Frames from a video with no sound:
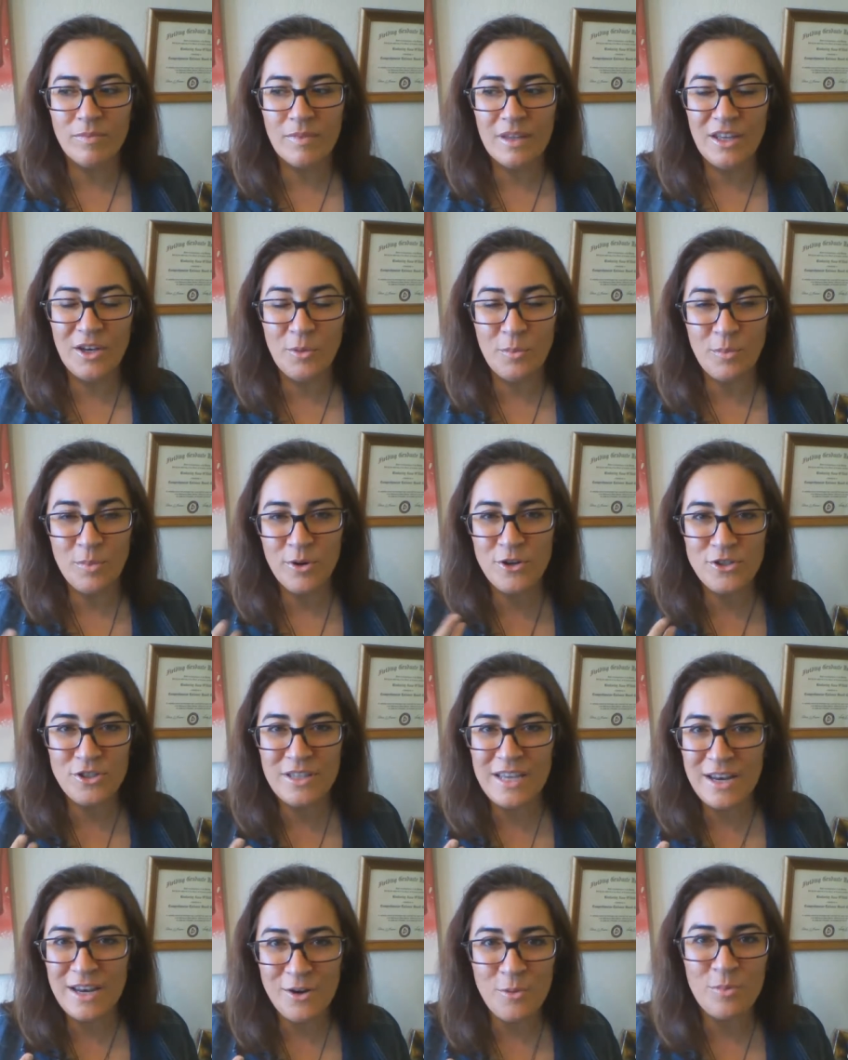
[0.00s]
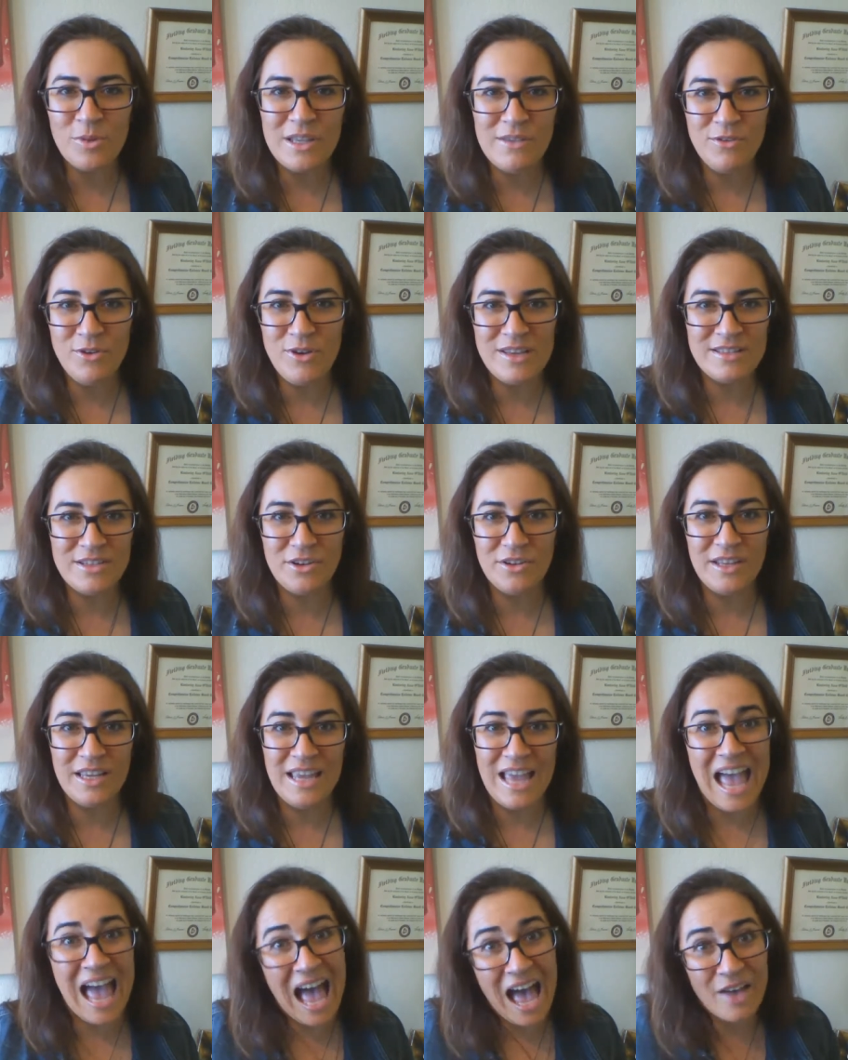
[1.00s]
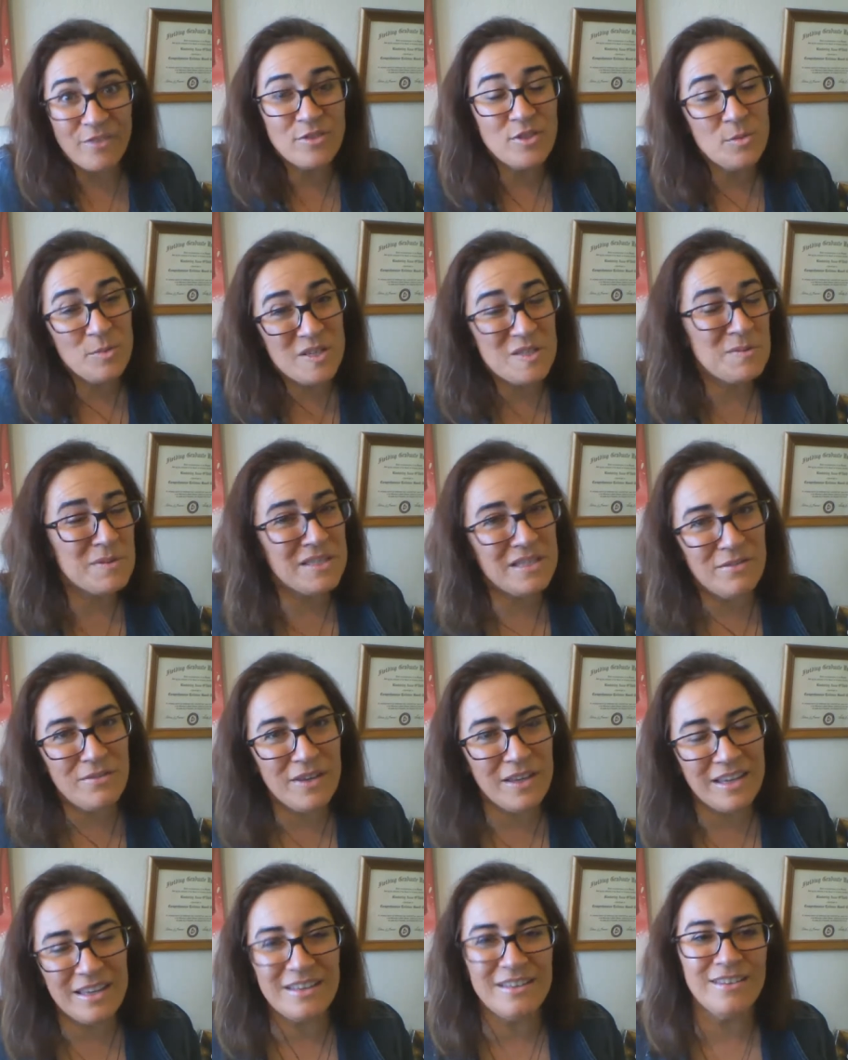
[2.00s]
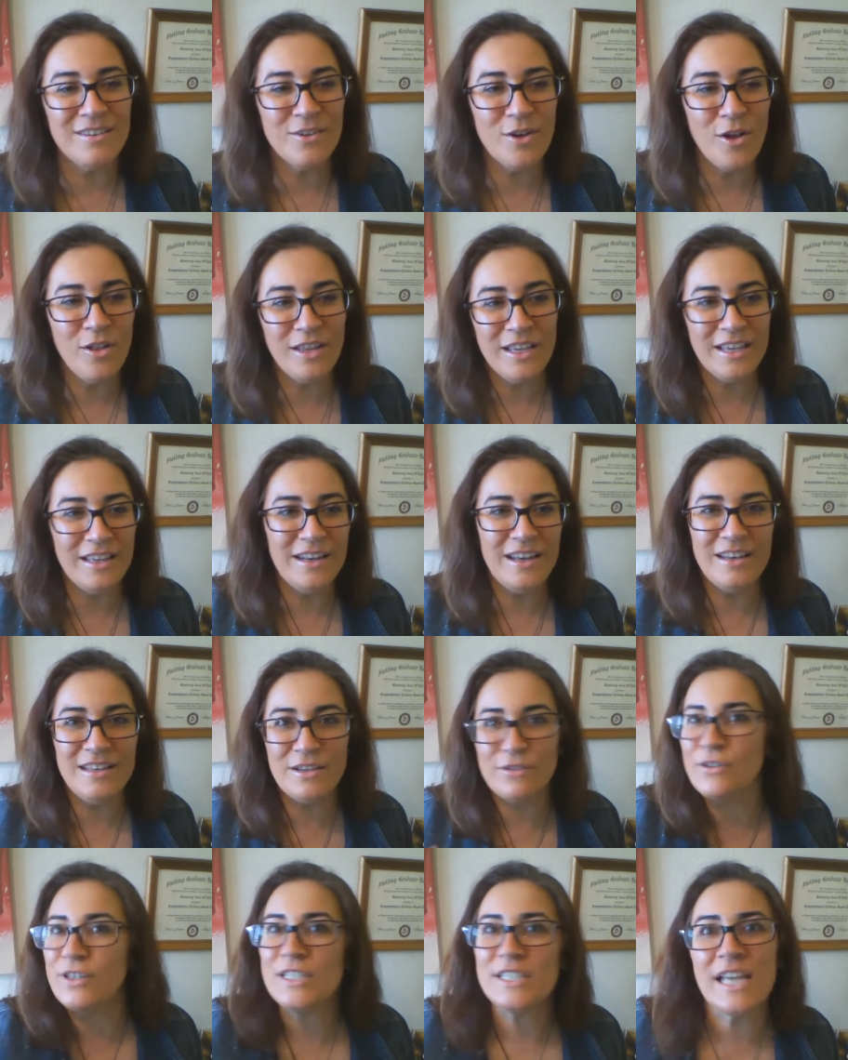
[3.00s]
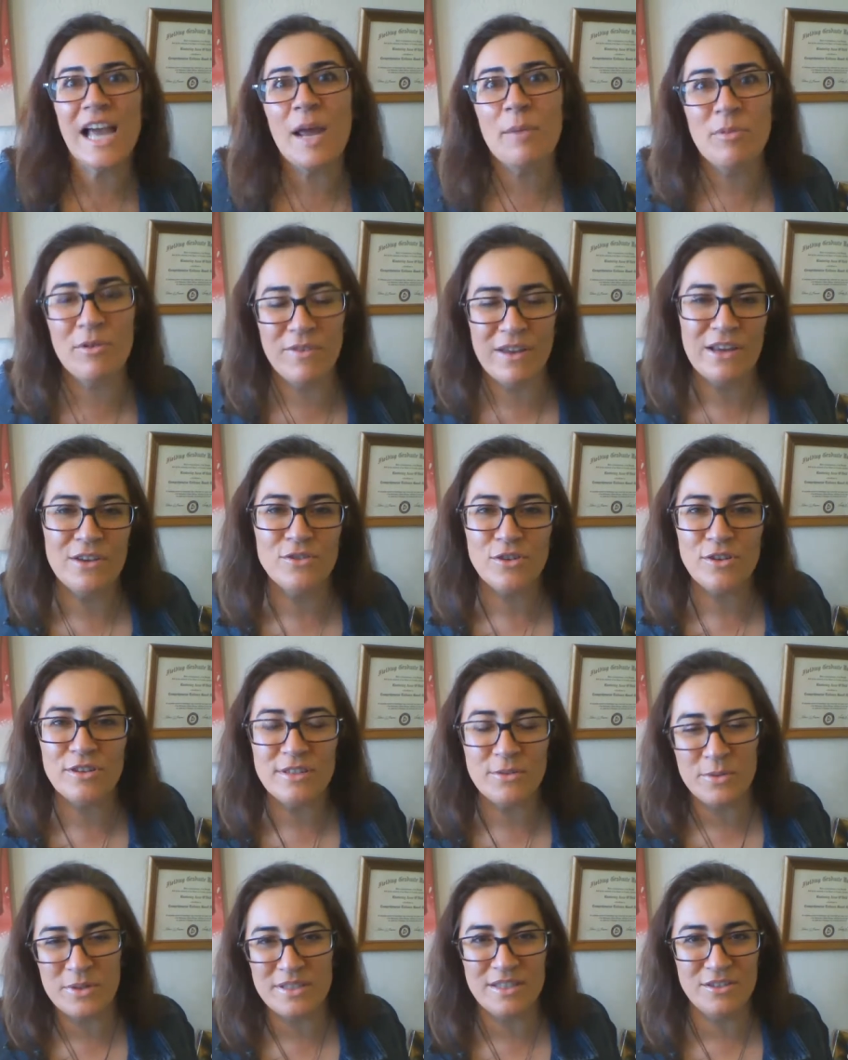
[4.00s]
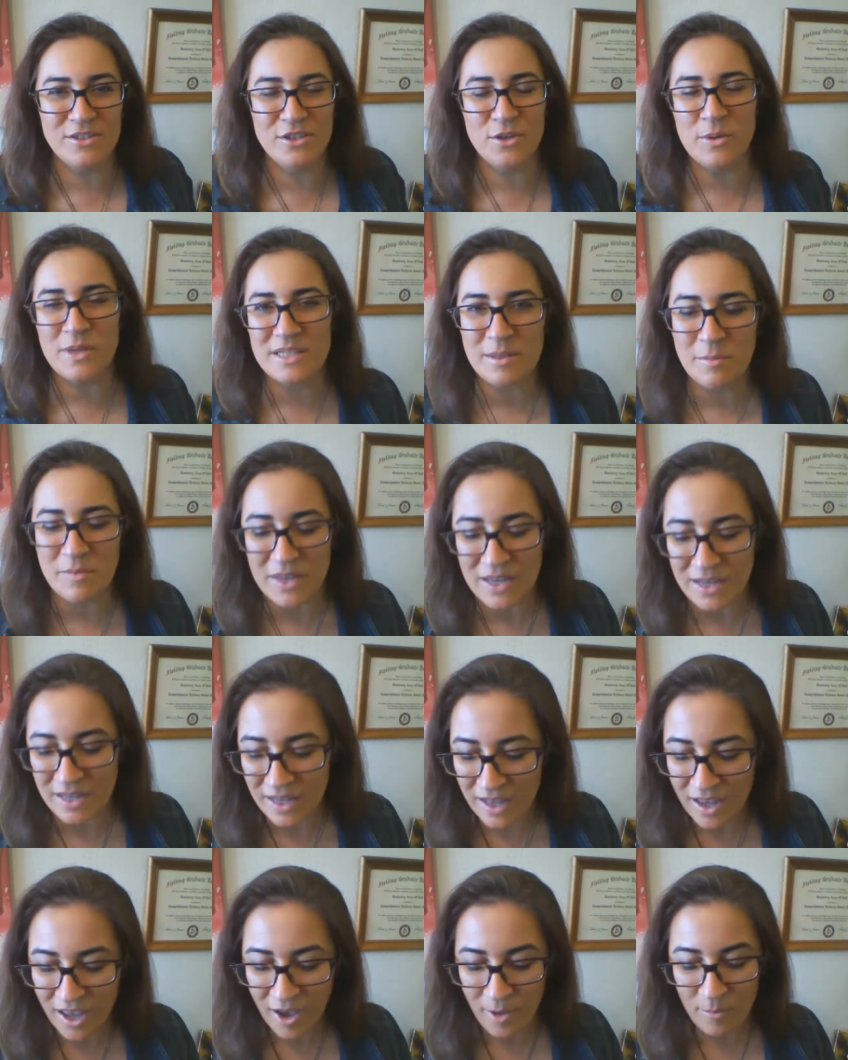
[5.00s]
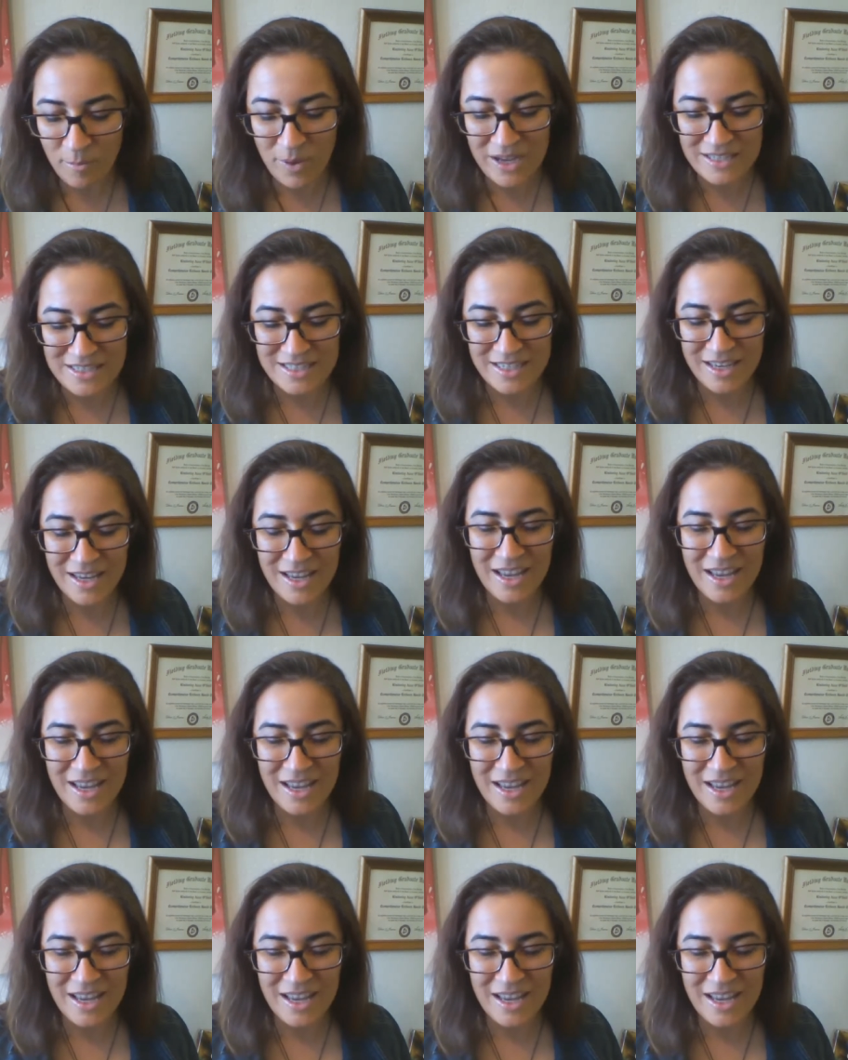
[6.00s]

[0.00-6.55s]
you know, personally, I don't believe you necessarily have to be specific in calling in a different type of angel to assist you with something, but